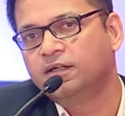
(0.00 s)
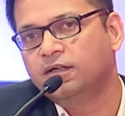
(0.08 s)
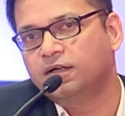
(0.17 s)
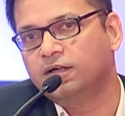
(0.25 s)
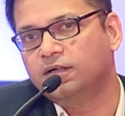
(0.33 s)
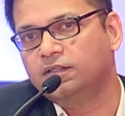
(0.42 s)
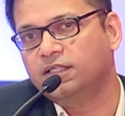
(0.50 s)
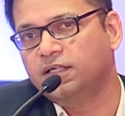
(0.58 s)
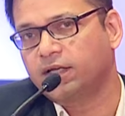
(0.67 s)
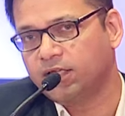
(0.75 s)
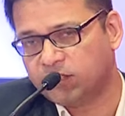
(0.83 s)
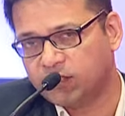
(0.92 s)
the
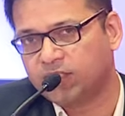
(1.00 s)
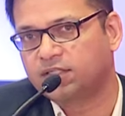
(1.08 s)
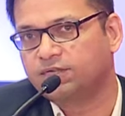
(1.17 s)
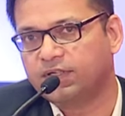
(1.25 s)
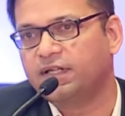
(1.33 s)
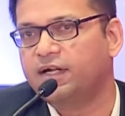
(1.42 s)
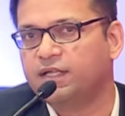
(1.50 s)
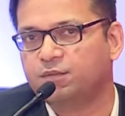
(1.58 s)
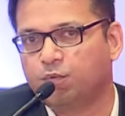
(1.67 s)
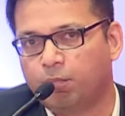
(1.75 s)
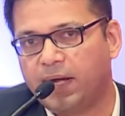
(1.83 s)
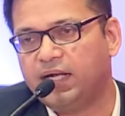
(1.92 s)
clusters, whether it is
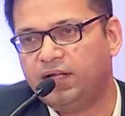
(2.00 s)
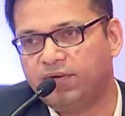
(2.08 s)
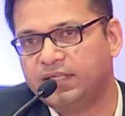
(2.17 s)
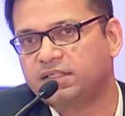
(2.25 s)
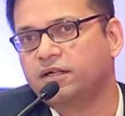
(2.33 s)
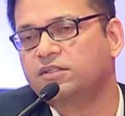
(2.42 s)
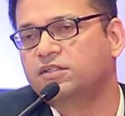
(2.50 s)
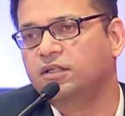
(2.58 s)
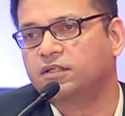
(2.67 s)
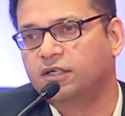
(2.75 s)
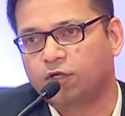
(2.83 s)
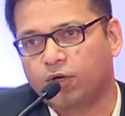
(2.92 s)
mobile device
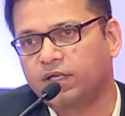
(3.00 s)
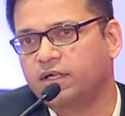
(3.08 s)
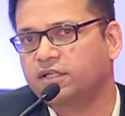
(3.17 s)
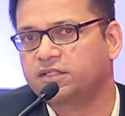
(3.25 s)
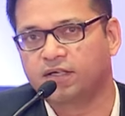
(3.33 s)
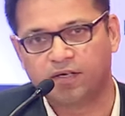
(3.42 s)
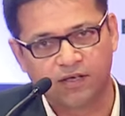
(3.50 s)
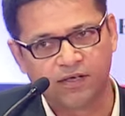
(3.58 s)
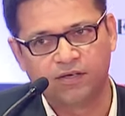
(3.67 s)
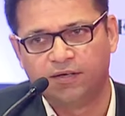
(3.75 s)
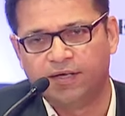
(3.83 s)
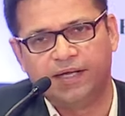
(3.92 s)
cluster, the toy cluster,
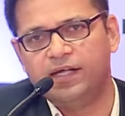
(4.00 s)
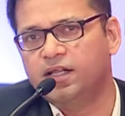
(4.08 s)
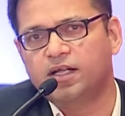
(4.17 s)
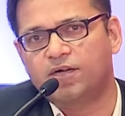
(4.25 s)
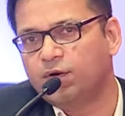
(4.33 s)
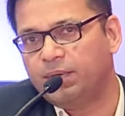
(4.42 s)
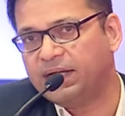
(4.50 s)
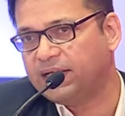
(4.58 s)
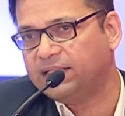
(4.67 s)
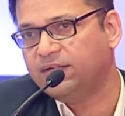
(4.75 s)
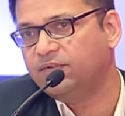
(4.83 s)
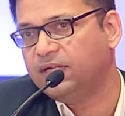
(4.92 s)
Indian government,
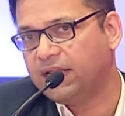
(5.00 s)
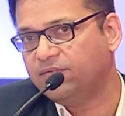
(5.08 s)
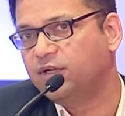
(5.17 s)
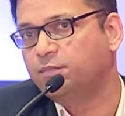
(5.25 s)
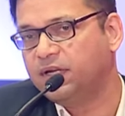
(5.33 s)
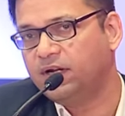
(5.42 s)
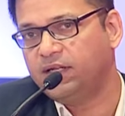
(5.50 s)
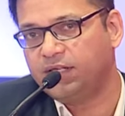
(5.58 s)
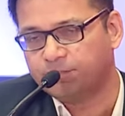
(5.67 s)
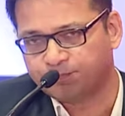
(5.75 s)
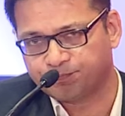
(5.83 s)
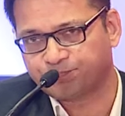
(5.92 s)
I think, will never be
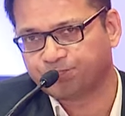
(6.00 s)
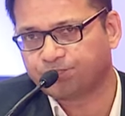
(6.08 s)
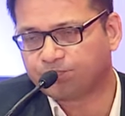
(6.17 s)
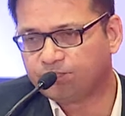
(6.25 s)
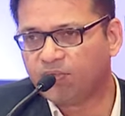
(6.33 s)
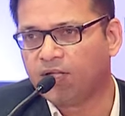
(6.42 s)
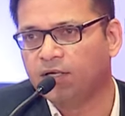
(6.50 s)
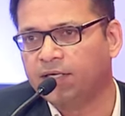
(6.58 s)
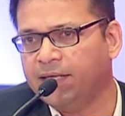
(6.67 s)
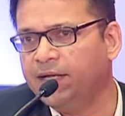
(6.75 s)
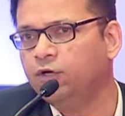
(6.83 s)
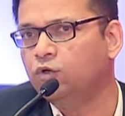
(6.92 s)
really
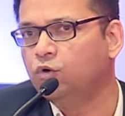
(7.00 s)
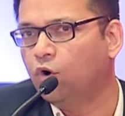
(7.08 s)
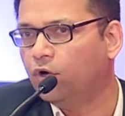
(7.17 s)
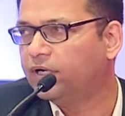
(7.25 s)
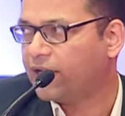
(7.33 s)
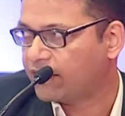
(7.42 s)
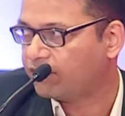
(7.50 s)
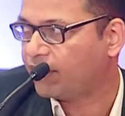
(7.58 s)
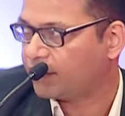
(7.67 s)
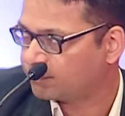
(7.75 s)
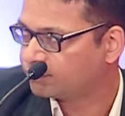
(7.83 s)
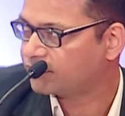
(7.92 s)
keen to go it that
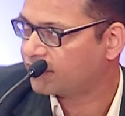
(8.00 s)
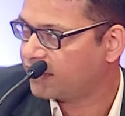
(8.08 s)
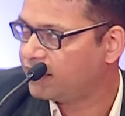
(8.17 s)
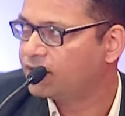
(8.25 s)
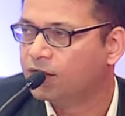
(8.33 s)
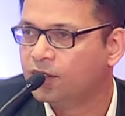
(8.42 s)
way, right?